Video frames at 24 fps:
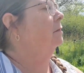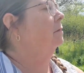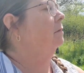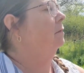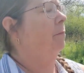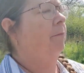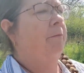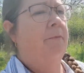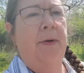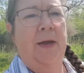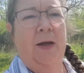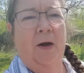A
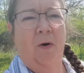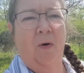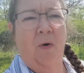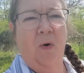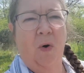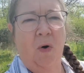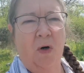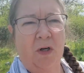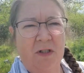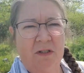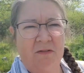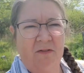big old
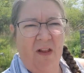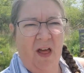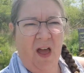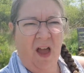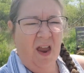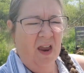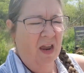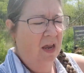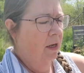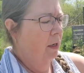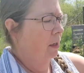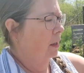
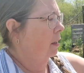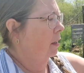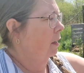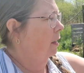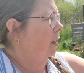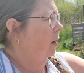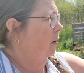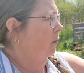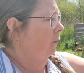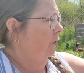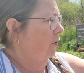horsefly. We're